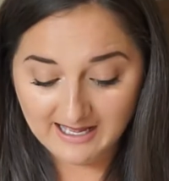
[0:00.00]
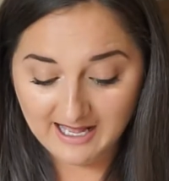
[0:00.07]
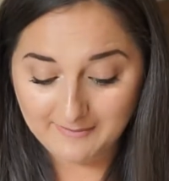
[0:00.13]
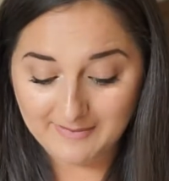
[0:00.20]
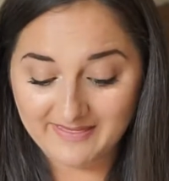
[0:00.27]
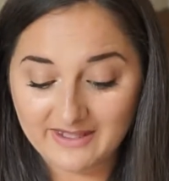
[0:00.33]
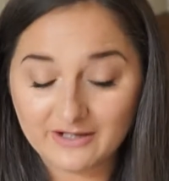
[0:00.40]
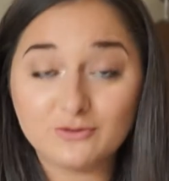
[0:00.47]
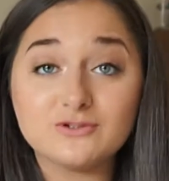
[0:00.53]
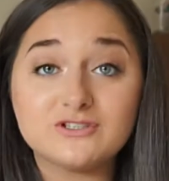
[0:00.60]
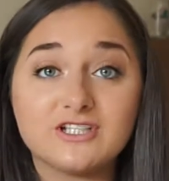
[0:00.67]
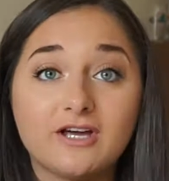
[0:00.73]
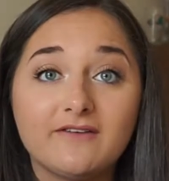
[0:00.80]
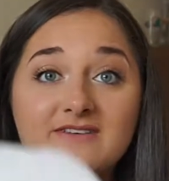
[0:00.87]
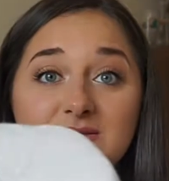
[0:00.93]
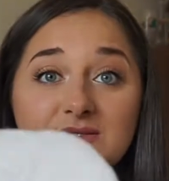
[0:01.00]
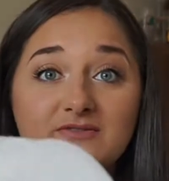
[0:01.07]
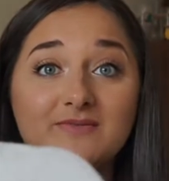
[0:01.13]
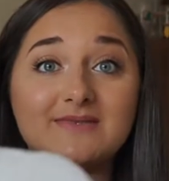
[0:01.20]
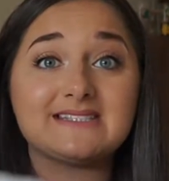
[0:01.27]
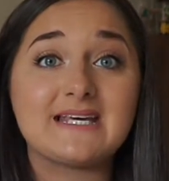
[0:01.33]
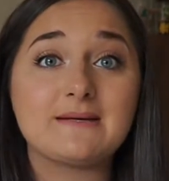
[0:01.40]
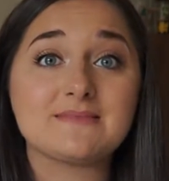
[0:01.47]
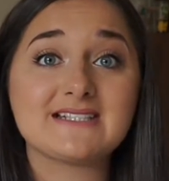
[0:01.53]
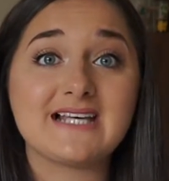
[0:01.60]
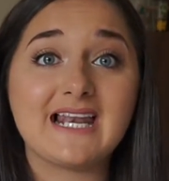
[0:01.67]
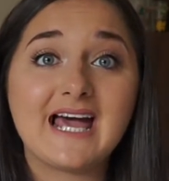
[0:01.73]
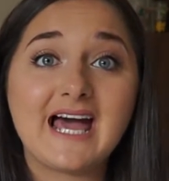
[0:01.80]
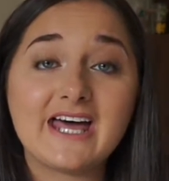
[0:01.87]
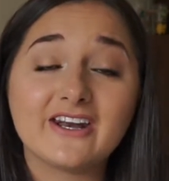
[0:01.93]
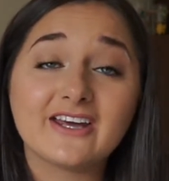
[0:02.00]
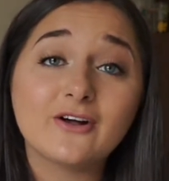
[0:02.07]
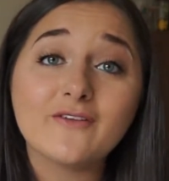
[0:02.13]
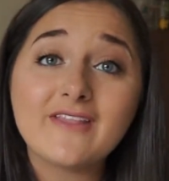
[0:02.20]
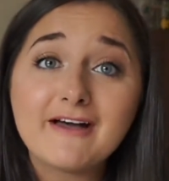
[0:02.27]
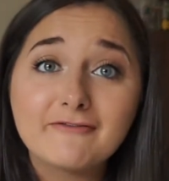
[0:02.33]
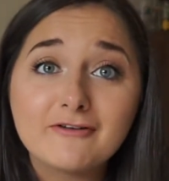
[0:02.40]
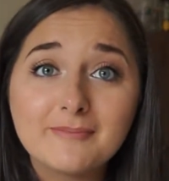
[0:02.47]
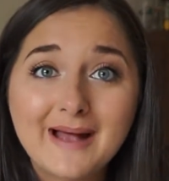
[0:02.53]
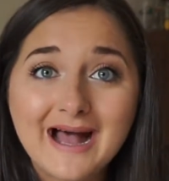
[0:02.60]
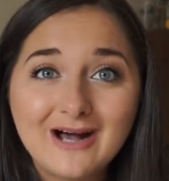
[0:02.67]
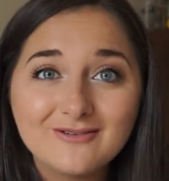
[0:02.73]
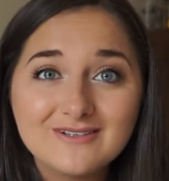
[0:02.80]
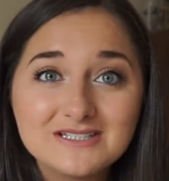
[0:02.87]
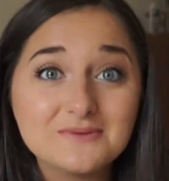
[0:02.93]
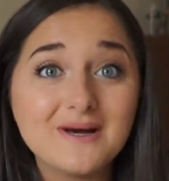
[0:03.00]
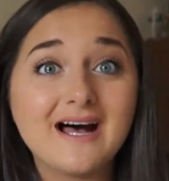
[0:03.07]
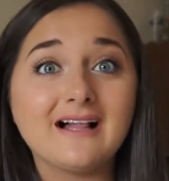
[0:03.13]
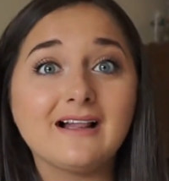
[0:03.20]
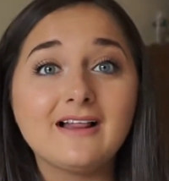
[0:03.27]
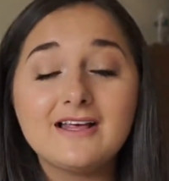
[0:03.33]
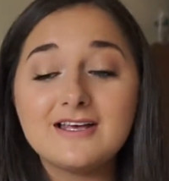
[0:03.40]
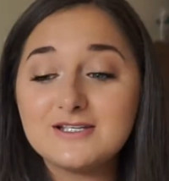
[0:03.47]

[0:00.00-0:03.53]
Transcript: And then also, this is from the same seller, and I got that for £1 as well.